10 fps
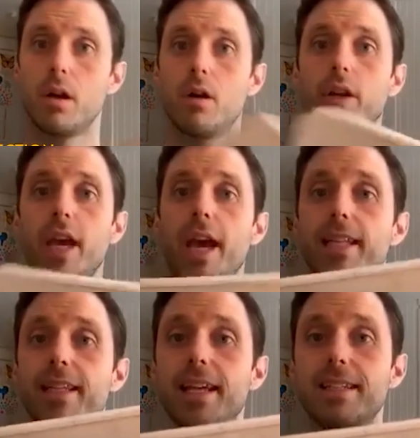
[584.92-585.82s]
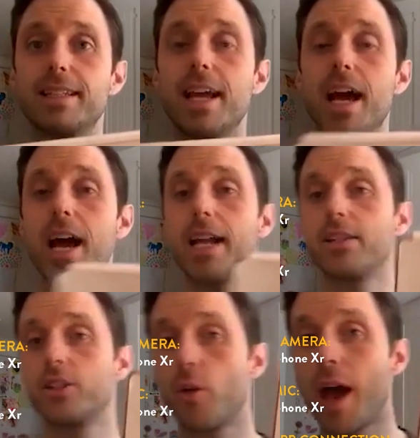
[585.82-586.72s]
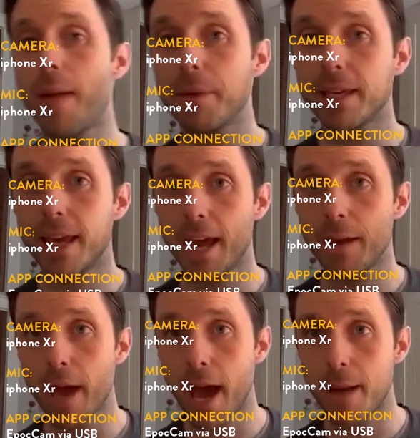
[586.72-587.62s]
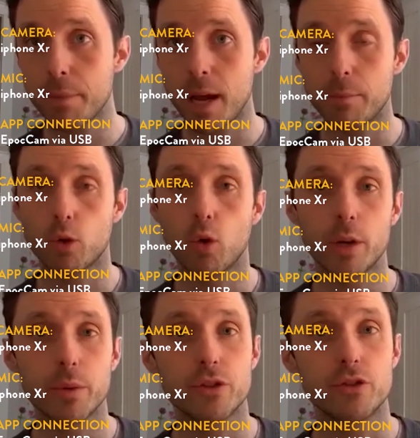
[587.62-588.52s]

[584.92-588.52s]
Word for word: Okay, test nine. So EpocCam app, I'm recording with